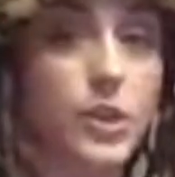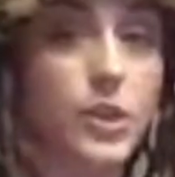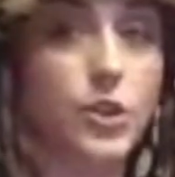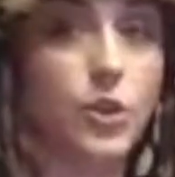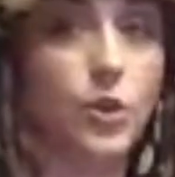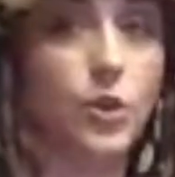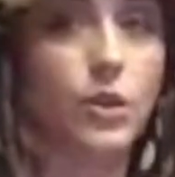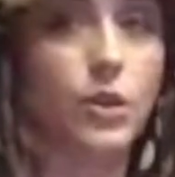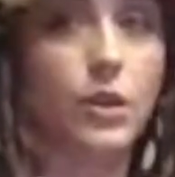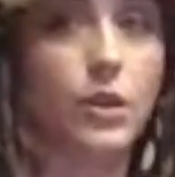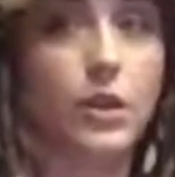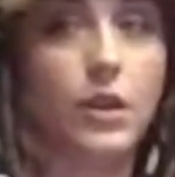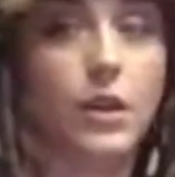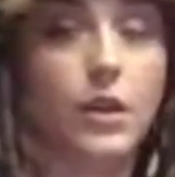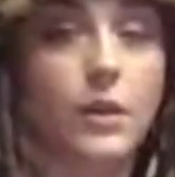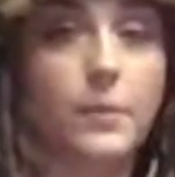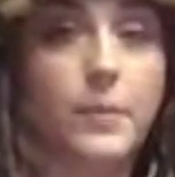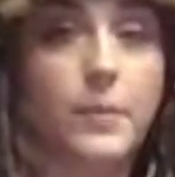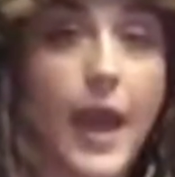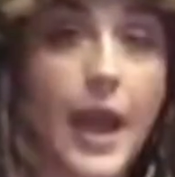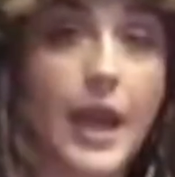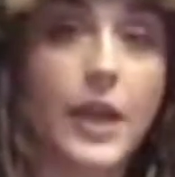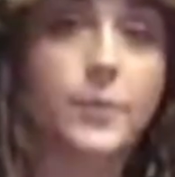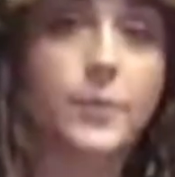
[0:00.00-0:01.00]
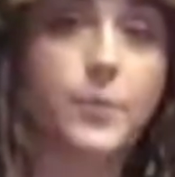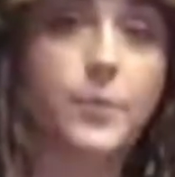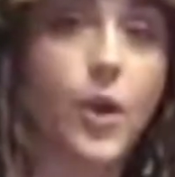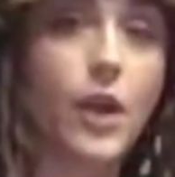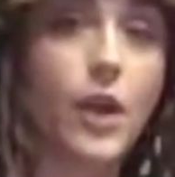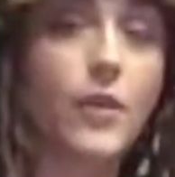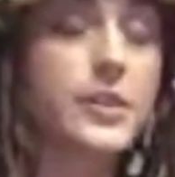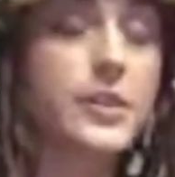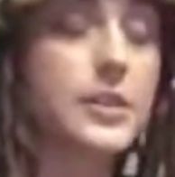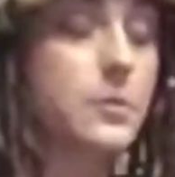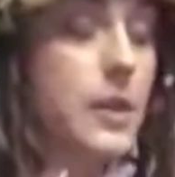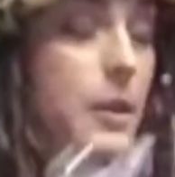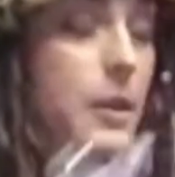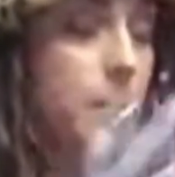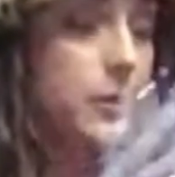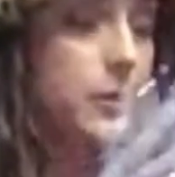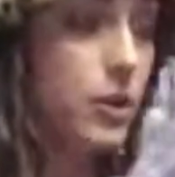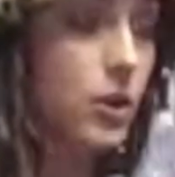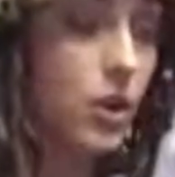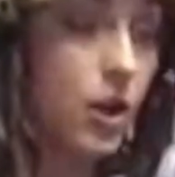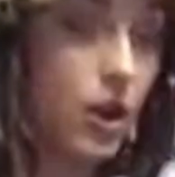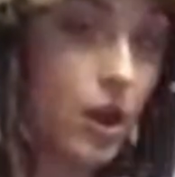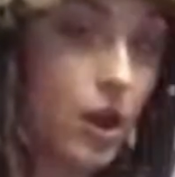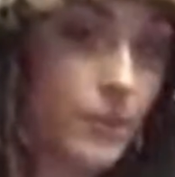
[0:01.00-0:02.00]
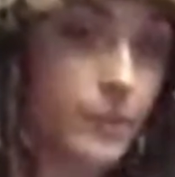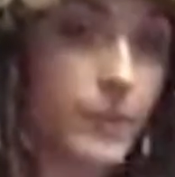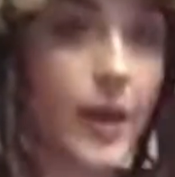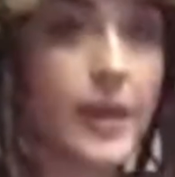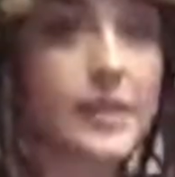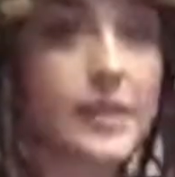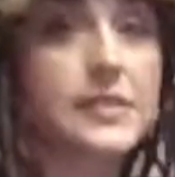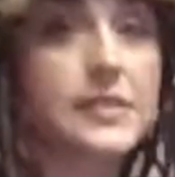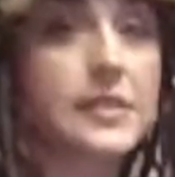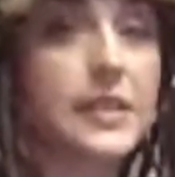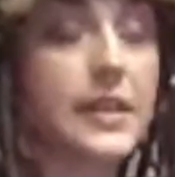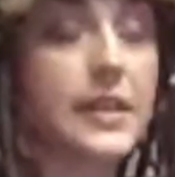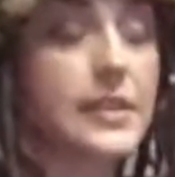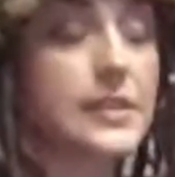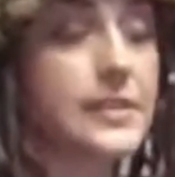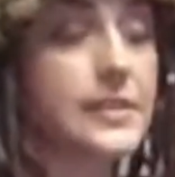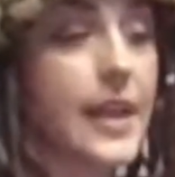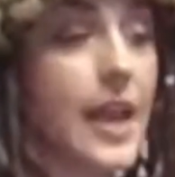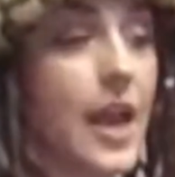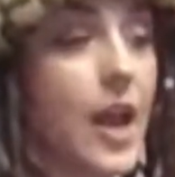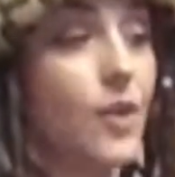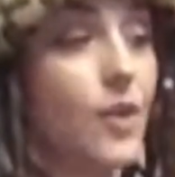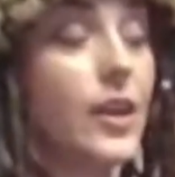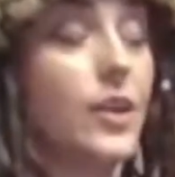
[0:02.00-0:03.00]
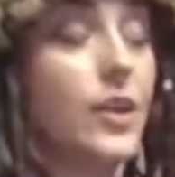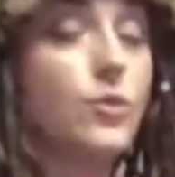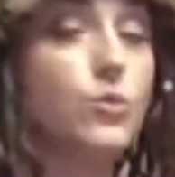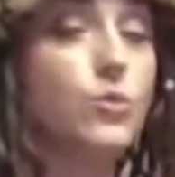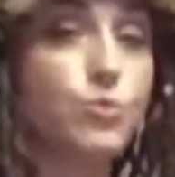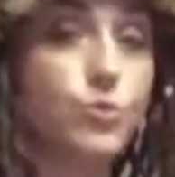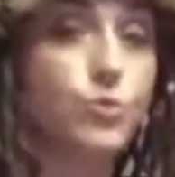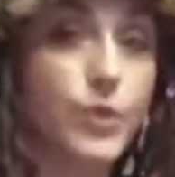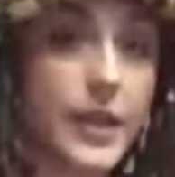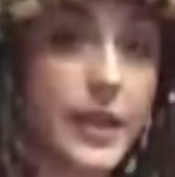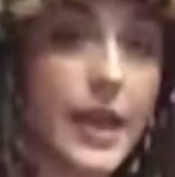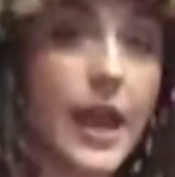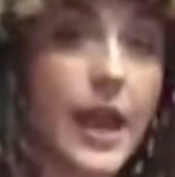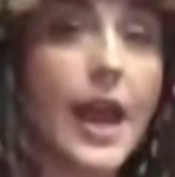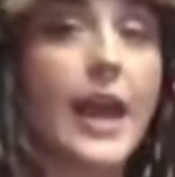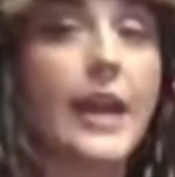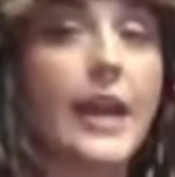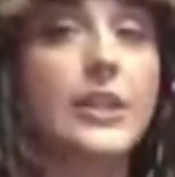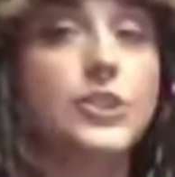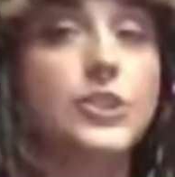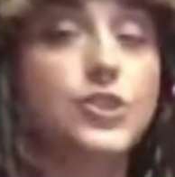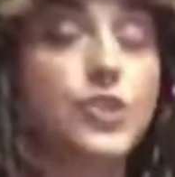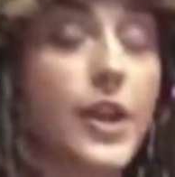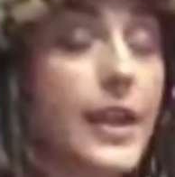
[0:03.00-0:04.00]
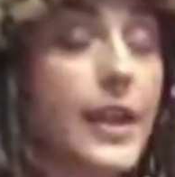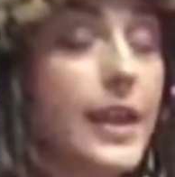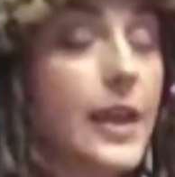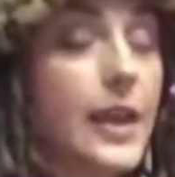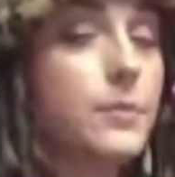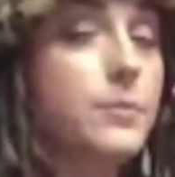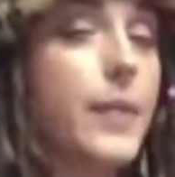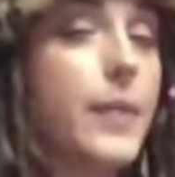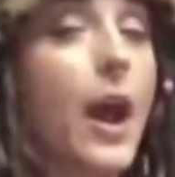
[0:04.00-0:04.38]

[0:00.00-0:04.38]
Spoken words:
your back bar that's gonna be able to calm that skin down and rehydrate and